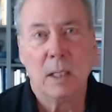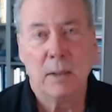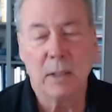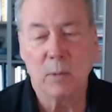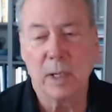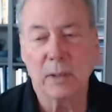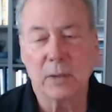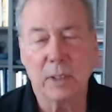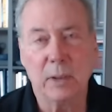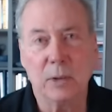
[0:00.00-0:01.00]
The ones
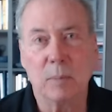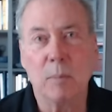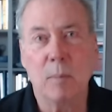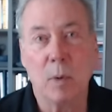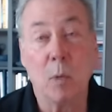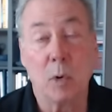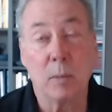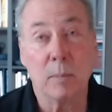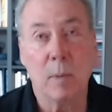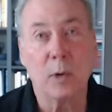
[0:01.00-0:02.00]
that use the
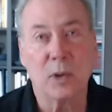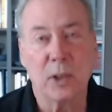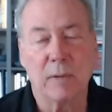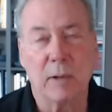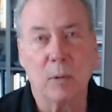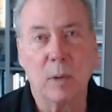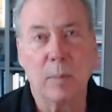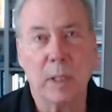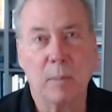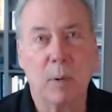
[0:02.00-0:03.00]
more most silver will
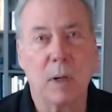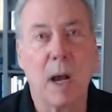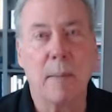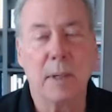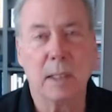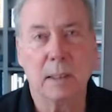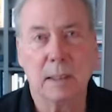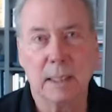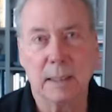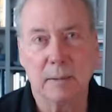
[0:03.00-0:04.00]
be the predominant
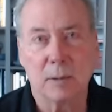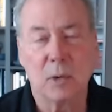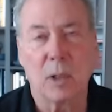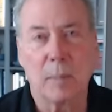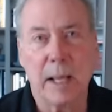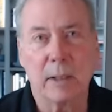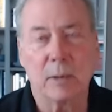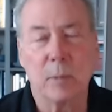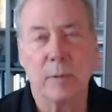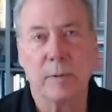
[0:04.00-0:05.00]
uh, solar
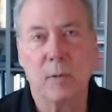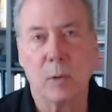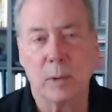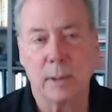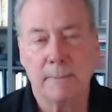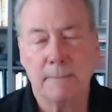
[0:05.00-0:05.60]
panels moving forward.